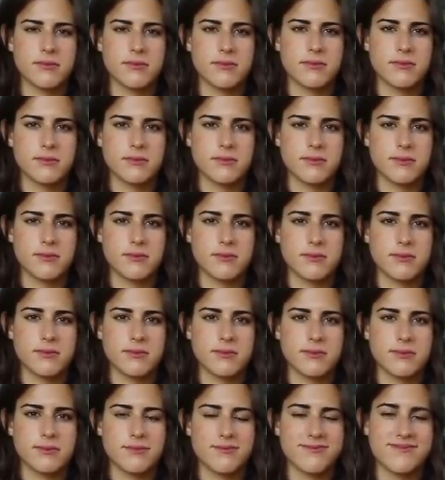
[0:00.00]

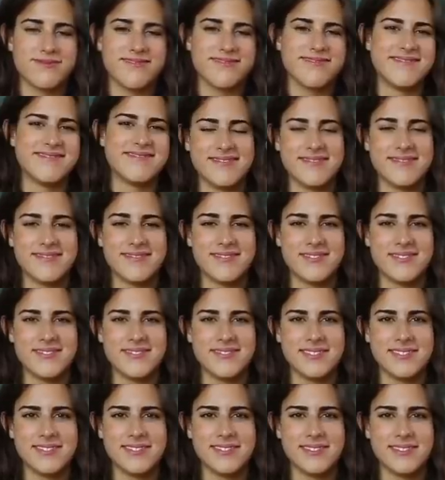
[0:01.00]

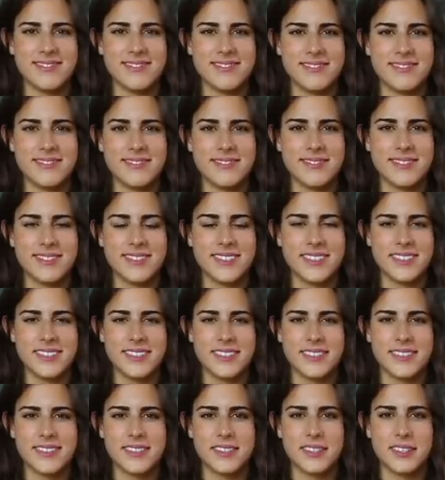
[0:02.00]

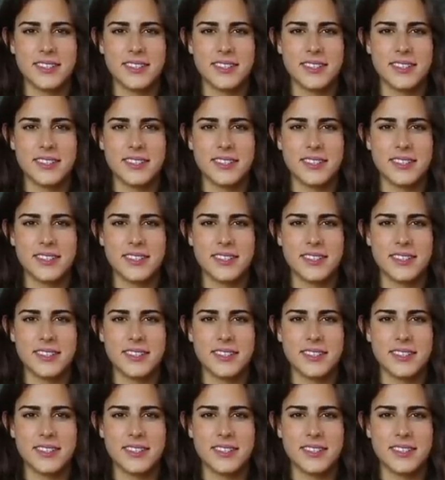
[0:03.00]
The person shown says nothing.